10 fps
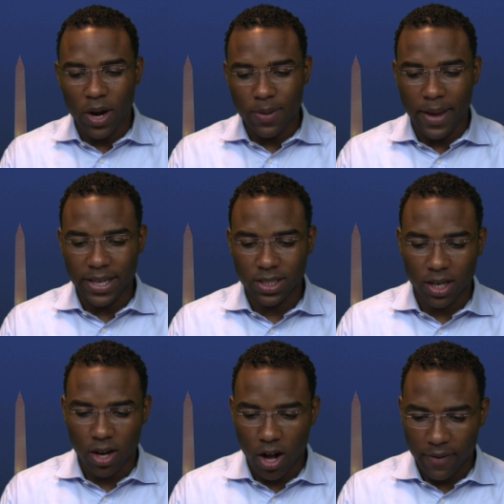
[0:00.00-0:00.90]
what makes
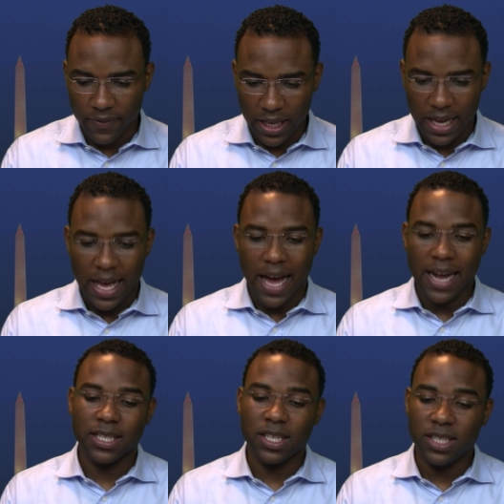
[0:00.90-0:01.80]
good coffee,
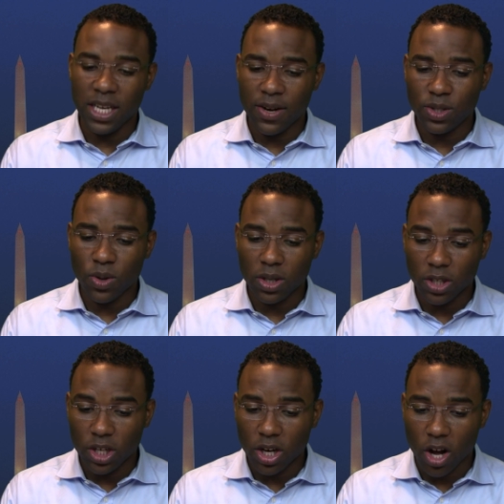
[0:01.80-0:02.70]
and he said the secret to
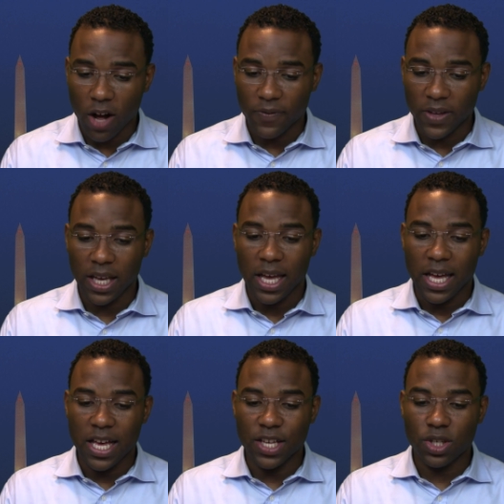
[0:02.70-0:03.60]
good coffee
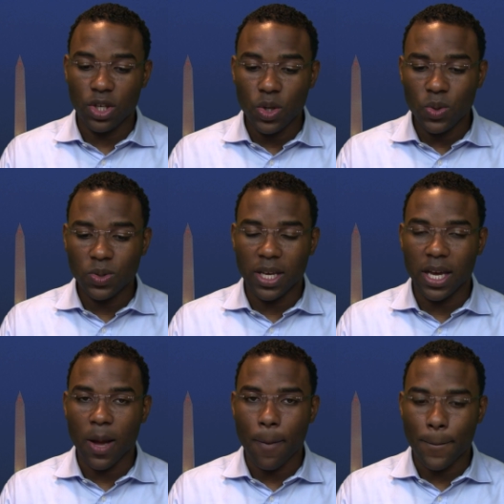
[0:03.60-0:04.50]
is
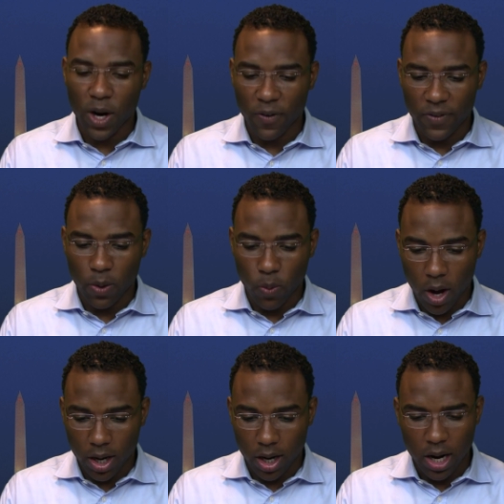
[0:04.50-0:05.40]
using perfect
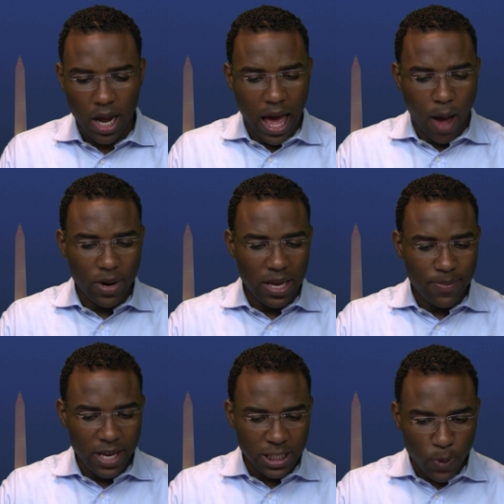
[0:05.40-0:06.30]
water. And when
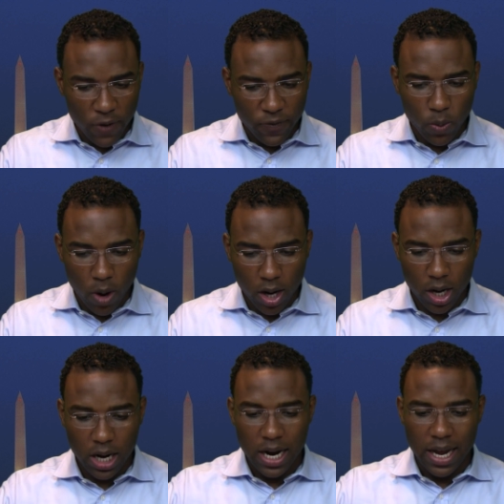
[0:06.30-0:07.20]
he means perfect
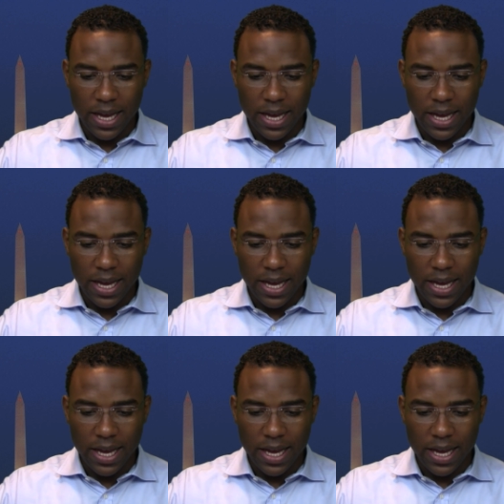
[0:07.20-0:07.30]
water,